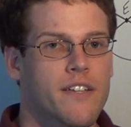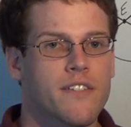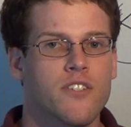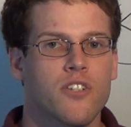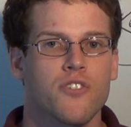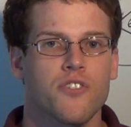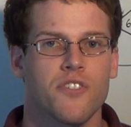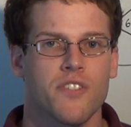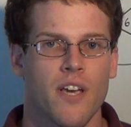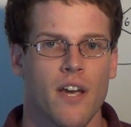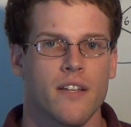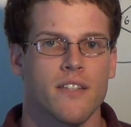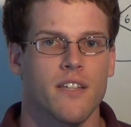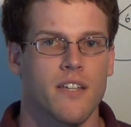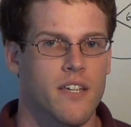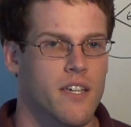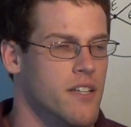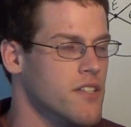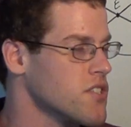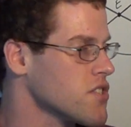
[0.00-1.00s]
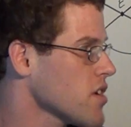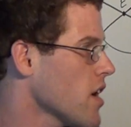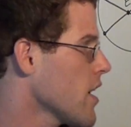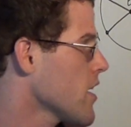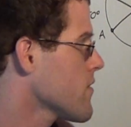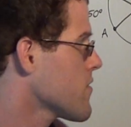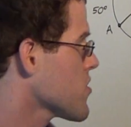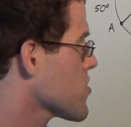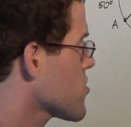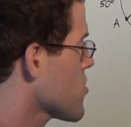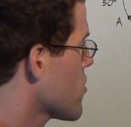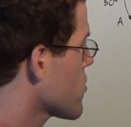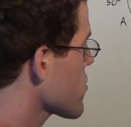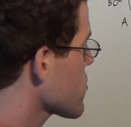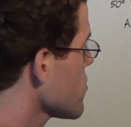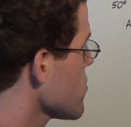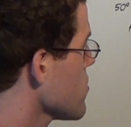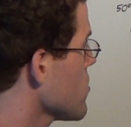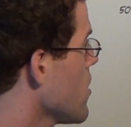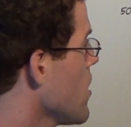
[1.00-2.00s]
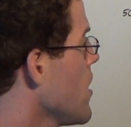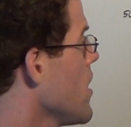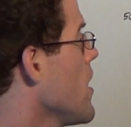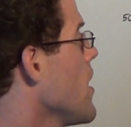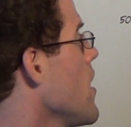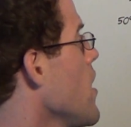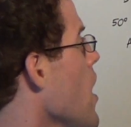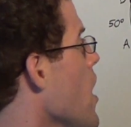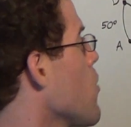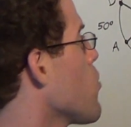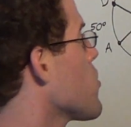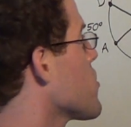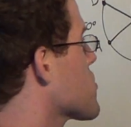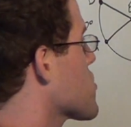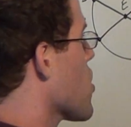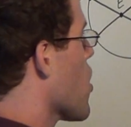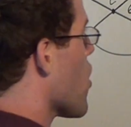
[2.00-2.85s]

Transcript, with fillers: intersecting inside of a circle, and we're